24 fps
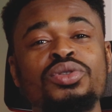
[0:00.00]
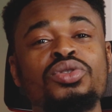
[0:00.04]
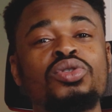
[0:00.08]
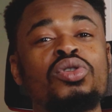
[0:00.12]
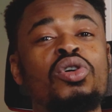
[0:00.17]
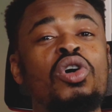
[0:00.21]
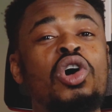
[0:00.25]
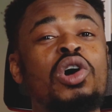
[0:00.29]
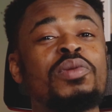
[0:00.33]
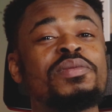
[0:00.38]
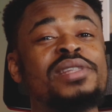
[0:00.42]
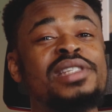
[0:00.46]
able
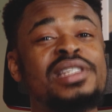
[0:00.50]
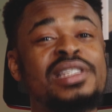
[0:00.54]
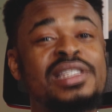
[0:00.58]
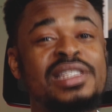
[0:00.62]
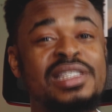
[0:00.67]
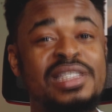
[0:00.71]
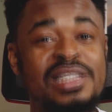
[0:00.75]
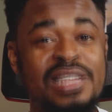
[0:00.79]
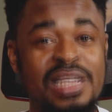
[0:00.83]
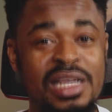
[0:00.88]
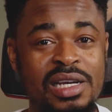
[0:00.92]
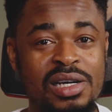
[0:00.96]
to
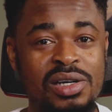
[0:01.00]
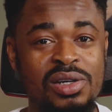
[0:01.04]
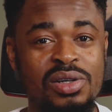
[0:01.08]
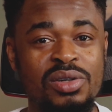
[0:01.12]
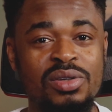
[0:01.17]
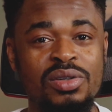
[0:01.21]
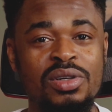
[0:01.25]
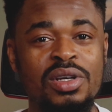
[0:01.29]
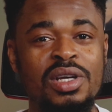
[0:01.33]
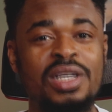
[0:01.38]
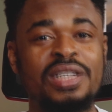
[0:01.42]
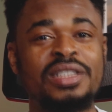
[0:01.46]

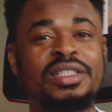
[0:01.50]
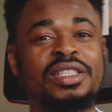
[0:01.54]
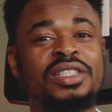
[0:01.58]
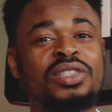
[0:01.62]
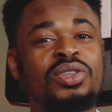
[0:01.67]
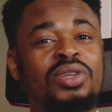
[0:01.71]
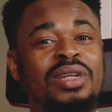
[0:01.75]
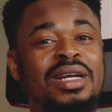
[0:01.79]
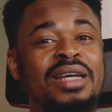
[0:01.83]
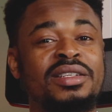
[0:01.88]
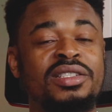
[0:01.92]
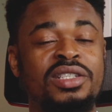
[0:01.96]
upsell
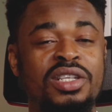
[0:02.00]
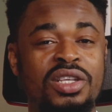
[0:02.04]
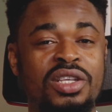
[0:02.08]
this other